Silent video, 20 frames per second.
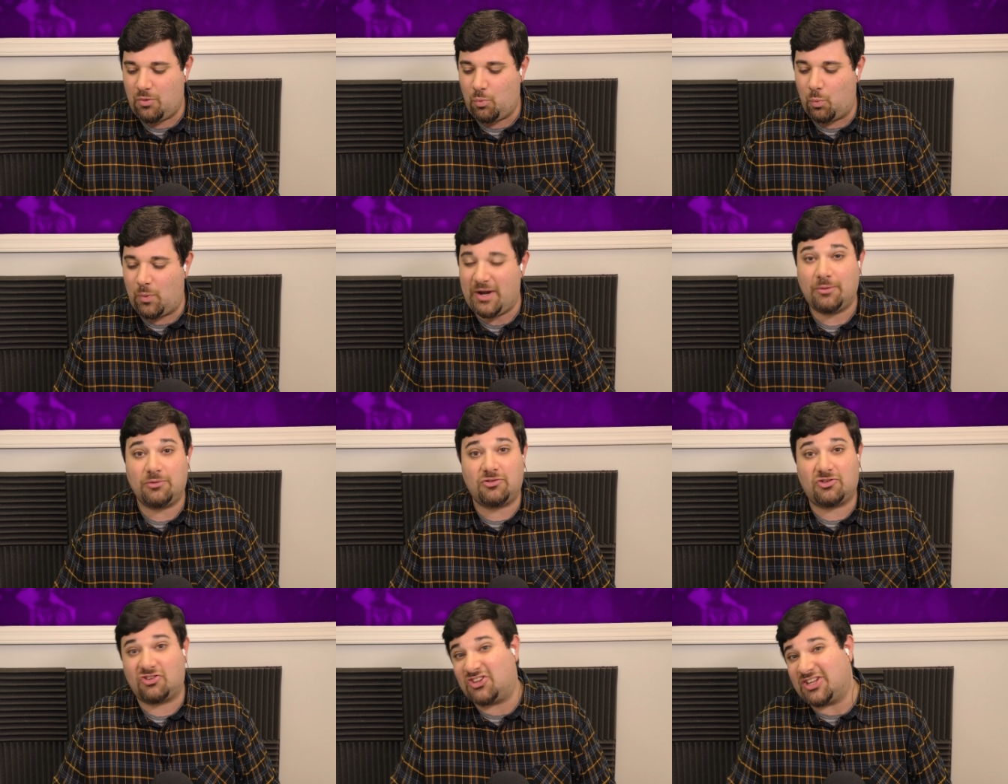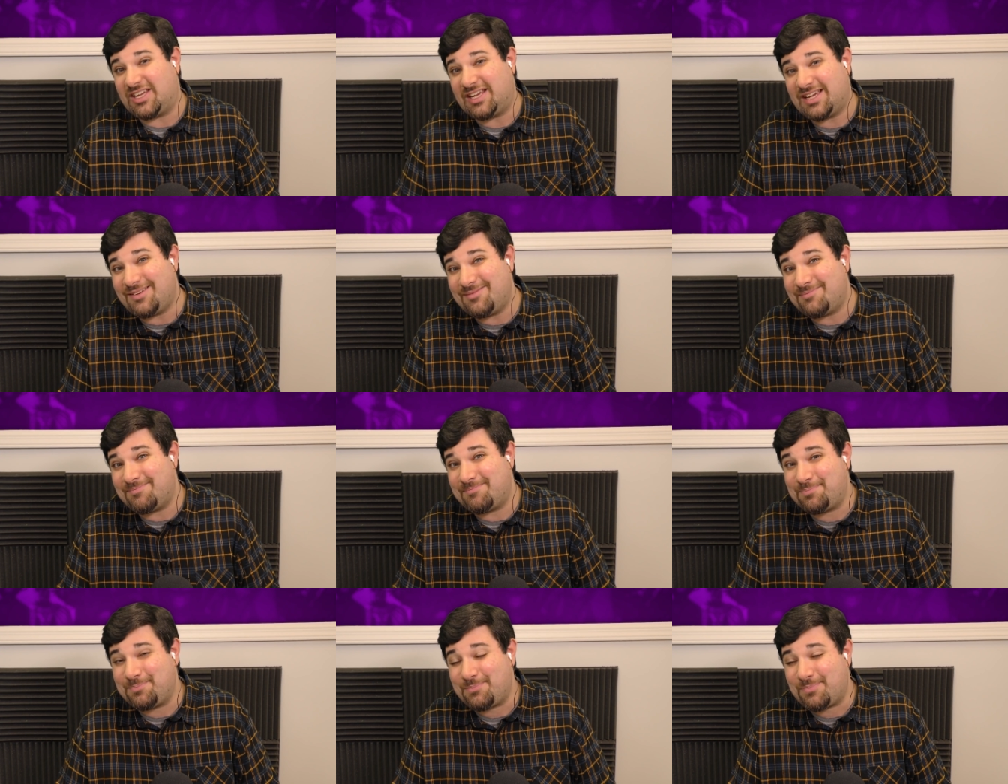We don't see
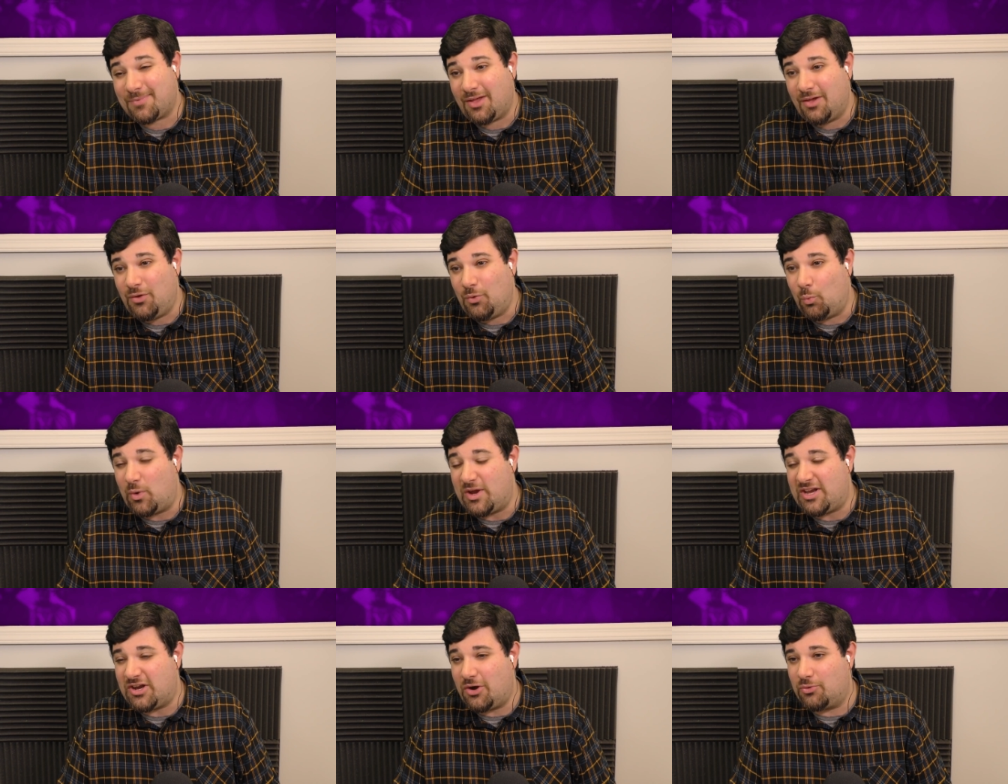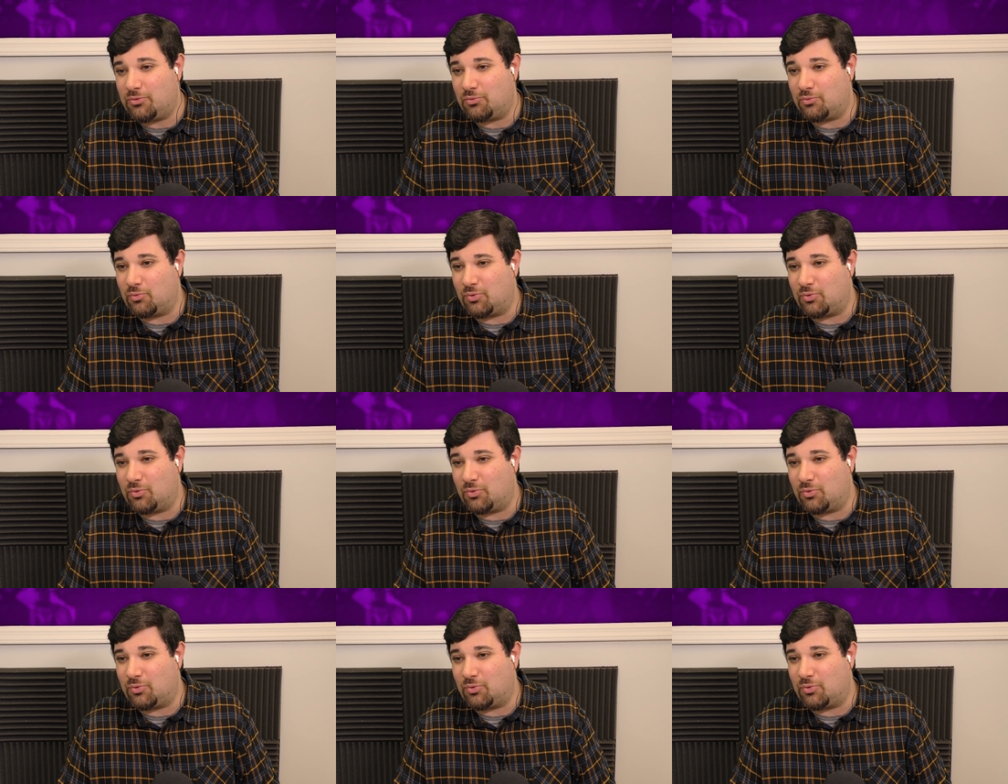it. We don't